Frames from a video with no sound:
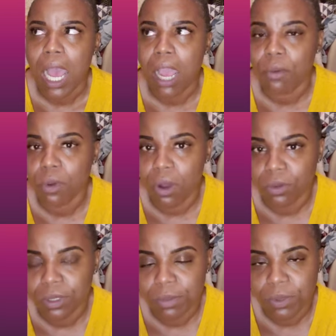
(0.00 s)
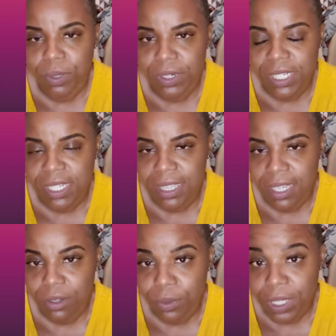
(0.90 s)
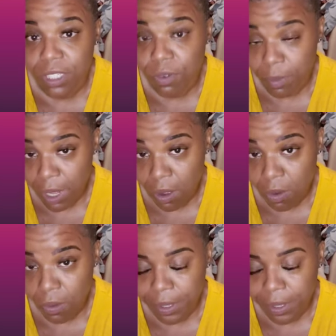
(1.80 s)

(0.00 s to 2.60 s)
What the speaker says: I will only be wearing synthetic wigs from now